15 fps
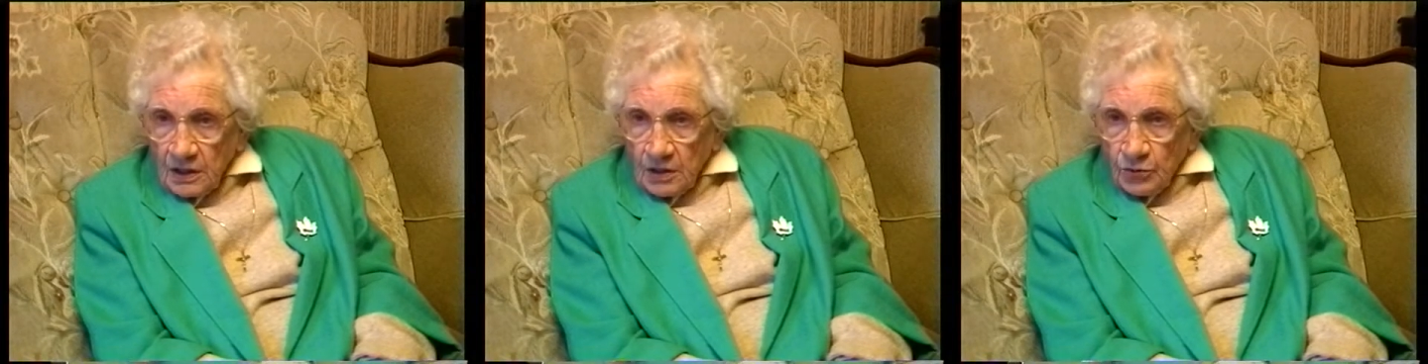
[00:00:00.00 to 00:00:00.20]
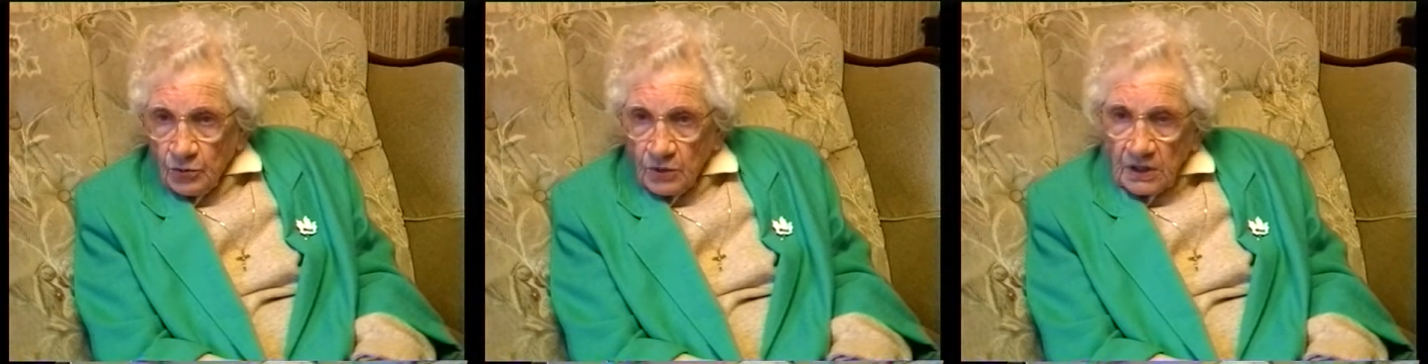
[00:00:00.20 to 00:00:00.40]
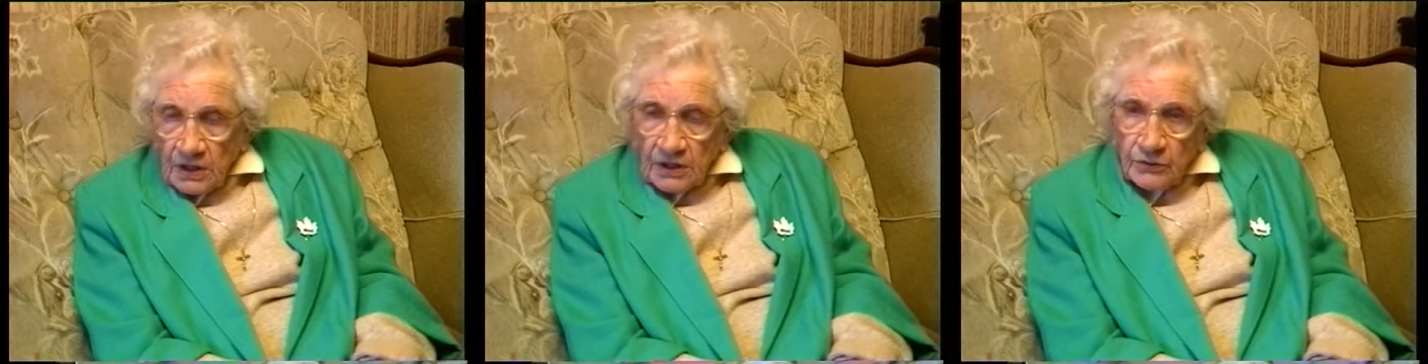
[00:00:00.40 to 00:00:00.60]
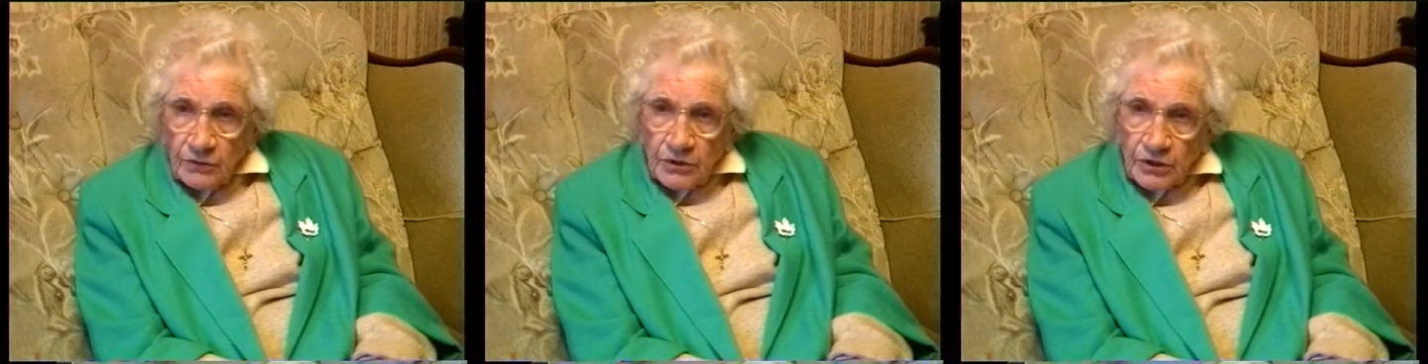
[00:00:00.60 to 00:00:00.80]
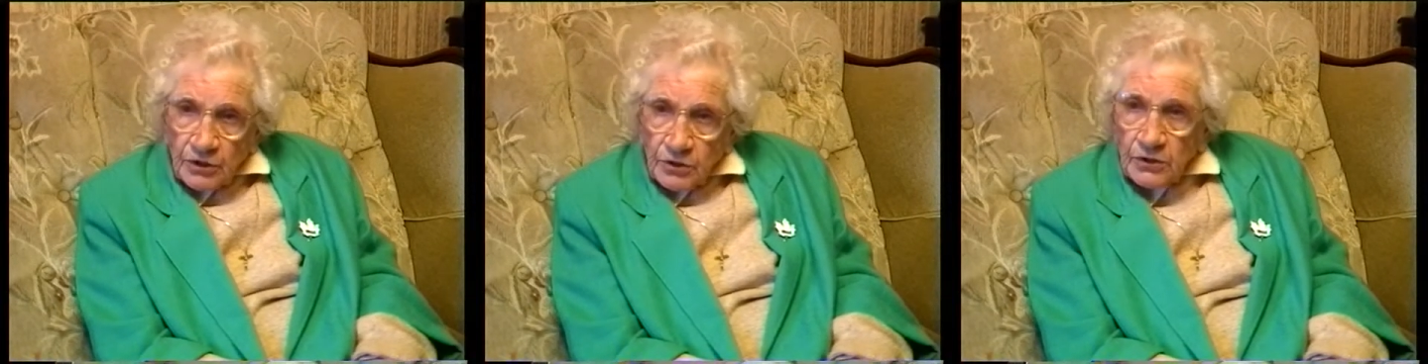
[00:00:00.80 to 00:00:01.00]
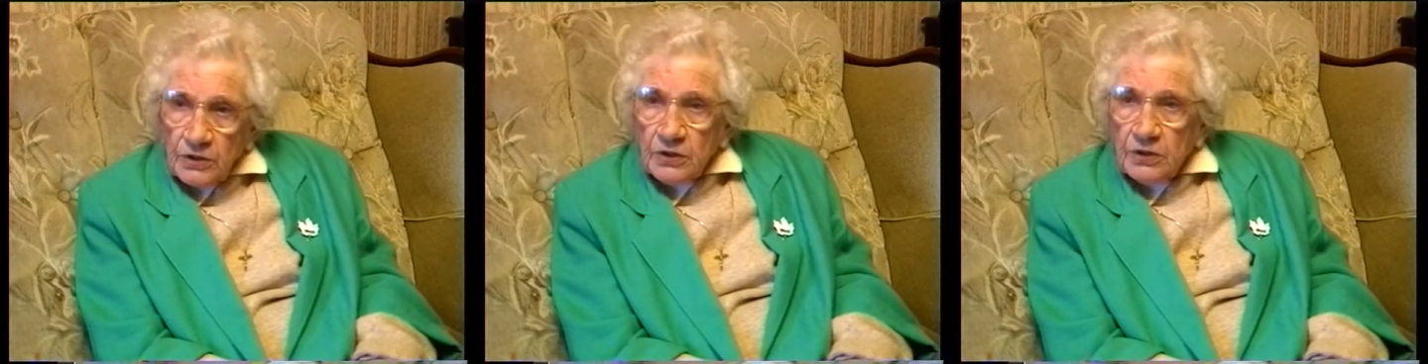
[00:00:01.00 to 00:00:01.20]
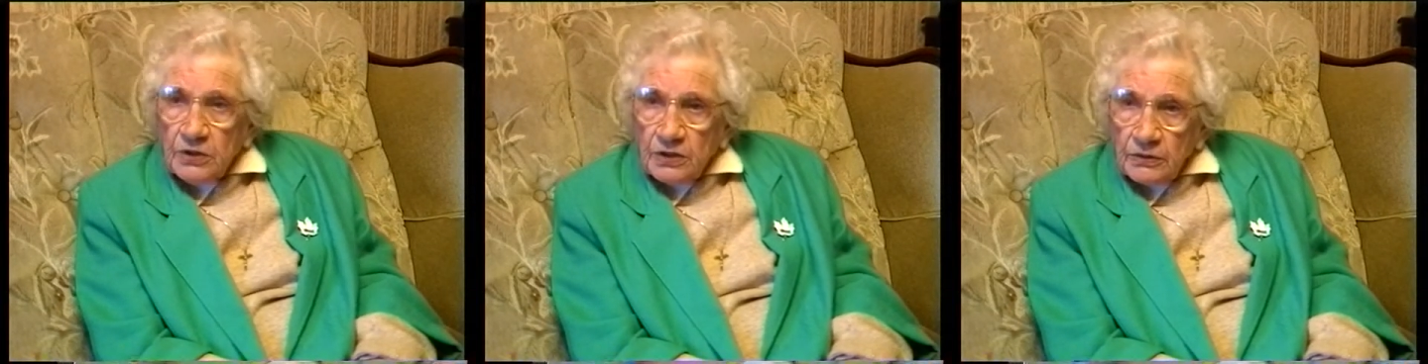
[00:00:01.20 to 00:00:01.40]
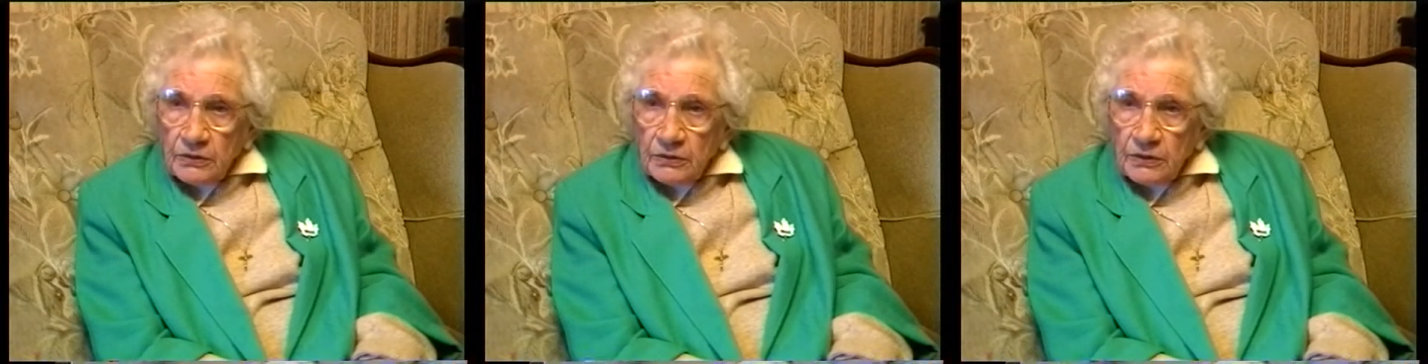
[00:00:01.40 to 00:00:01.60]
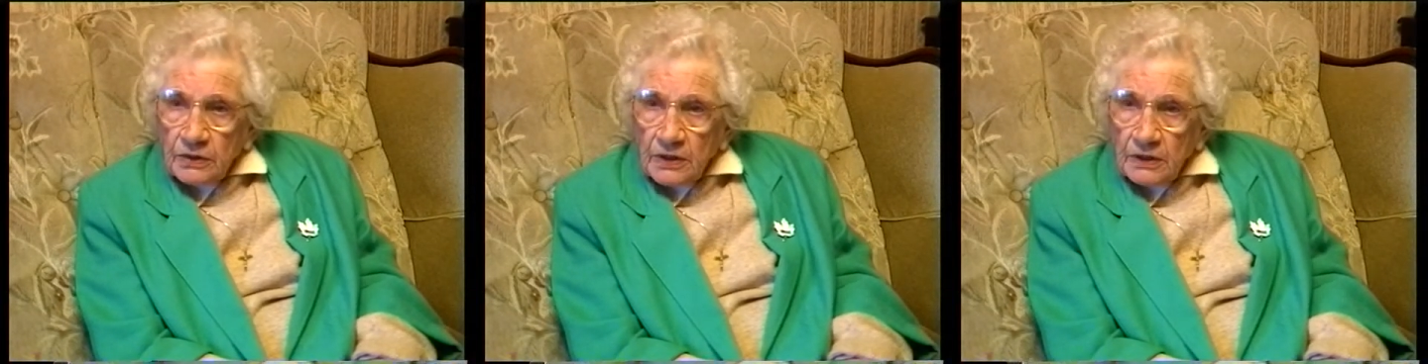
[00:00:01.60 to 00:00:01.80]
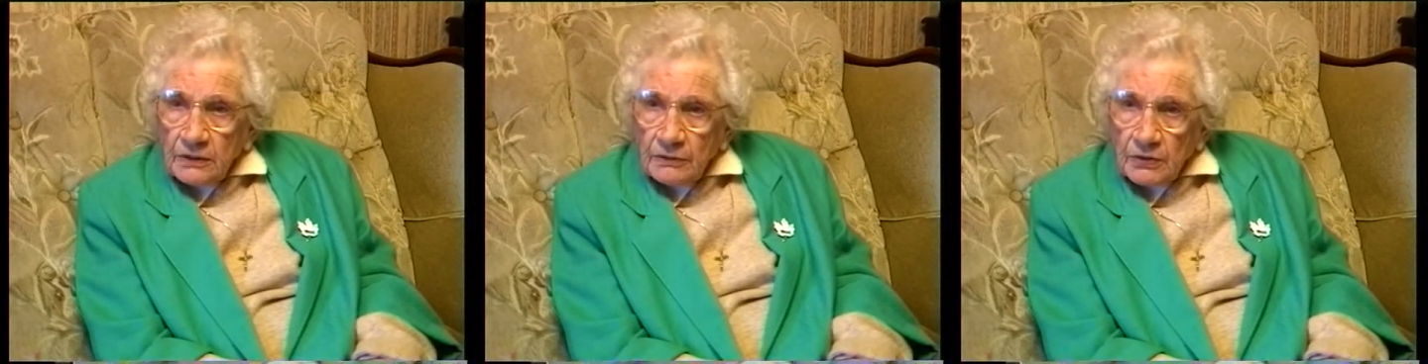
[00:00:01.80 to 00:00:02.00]
Well, you were taught
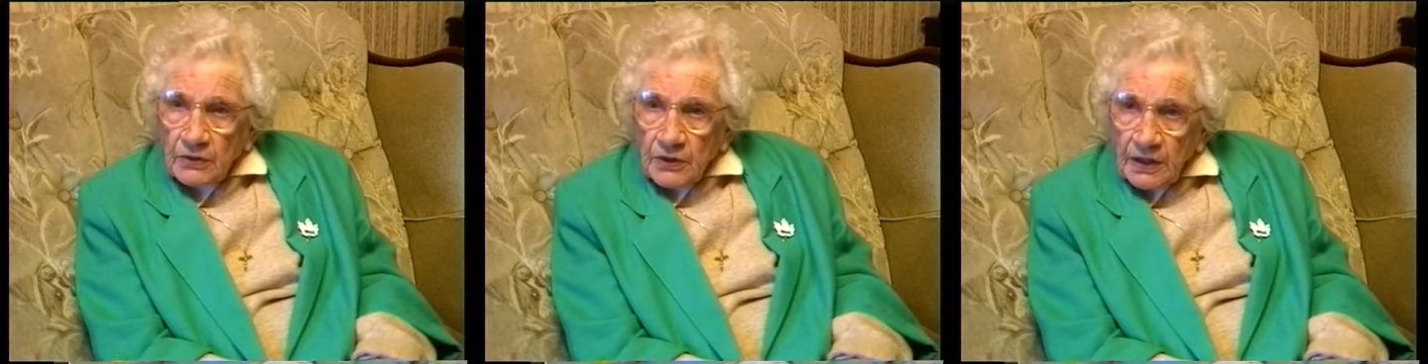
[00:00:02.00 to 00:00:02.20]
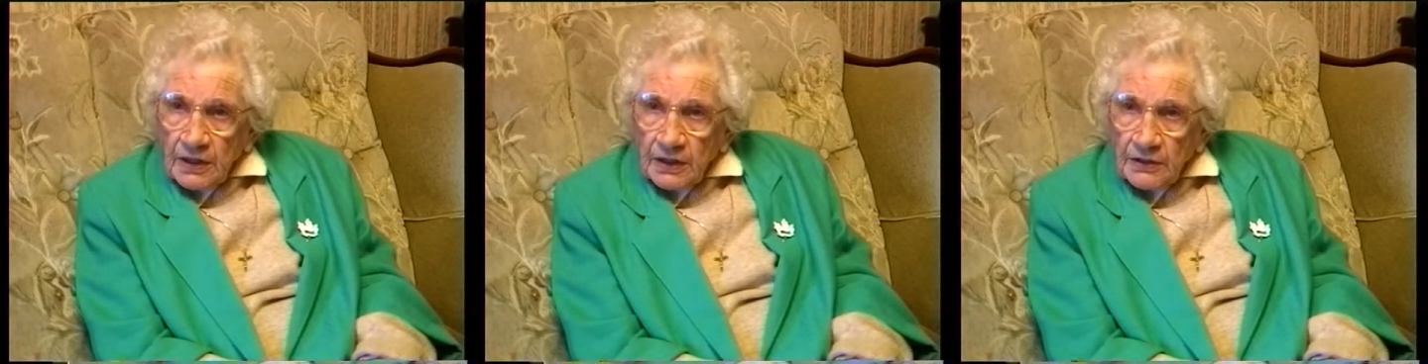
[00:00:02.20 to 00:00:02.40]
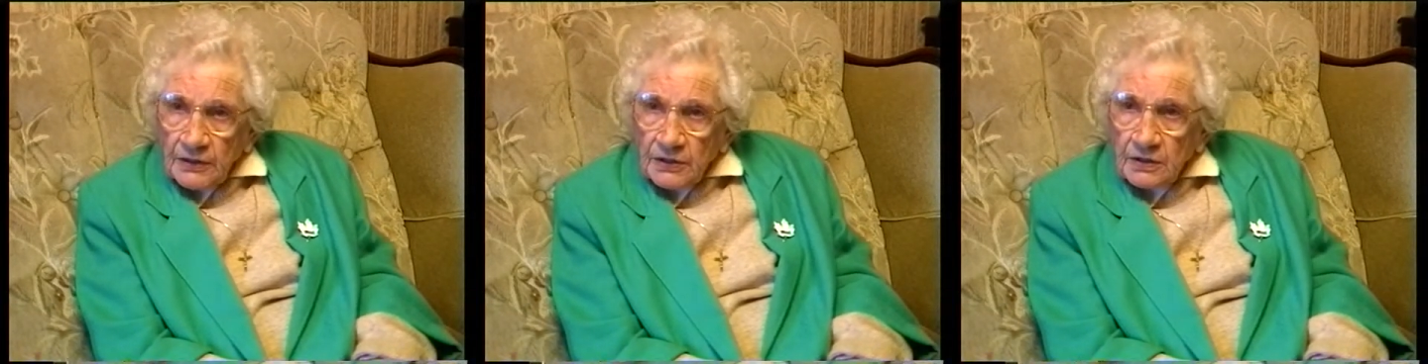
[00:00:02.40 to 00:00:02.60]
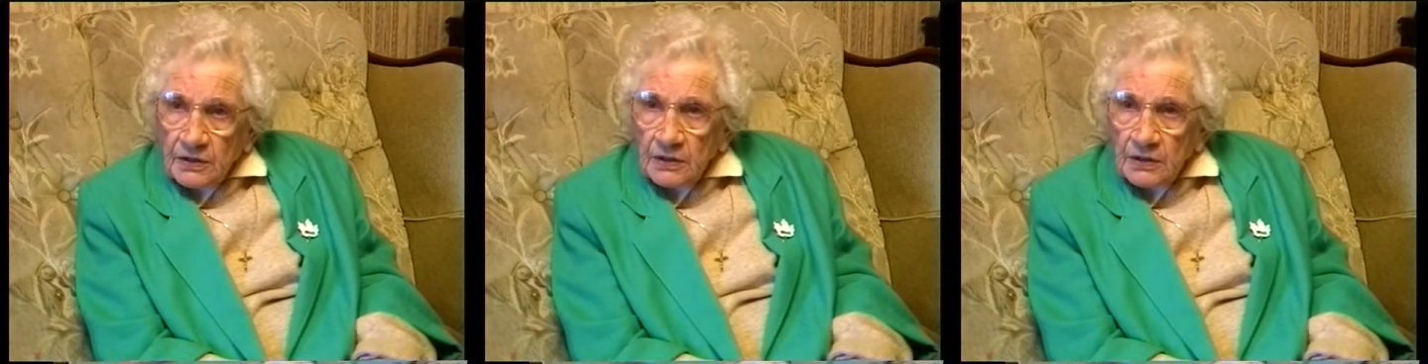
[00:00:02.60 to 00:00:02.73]
to write,